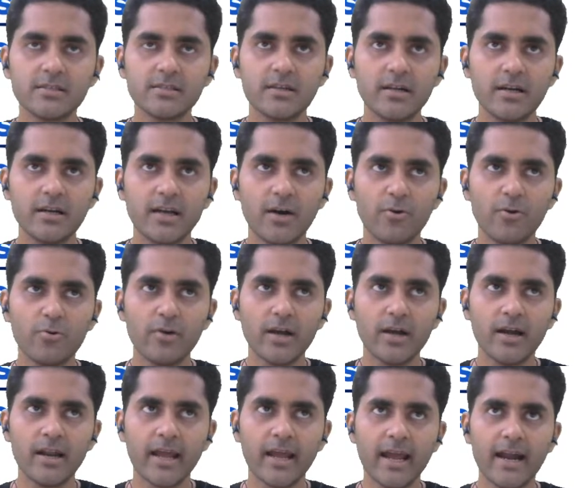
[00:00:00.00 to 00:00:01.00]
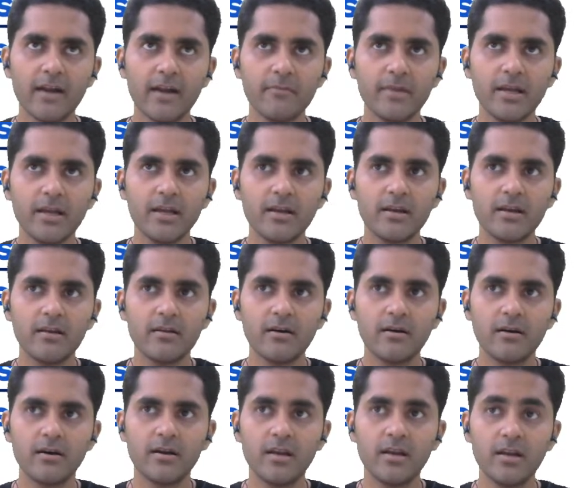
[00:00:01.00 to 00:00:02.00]
download Unacademy
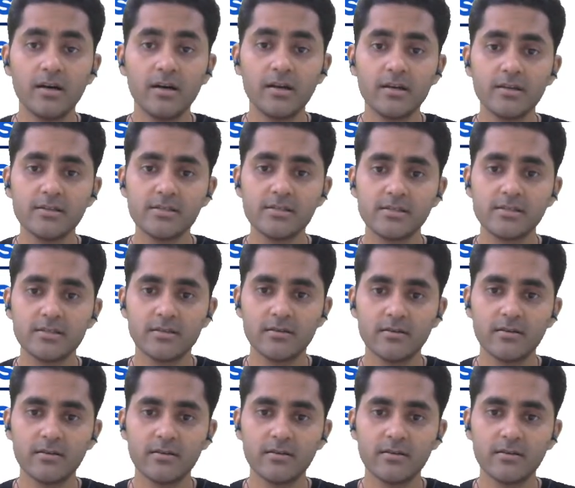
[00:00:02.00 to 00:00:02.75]
learners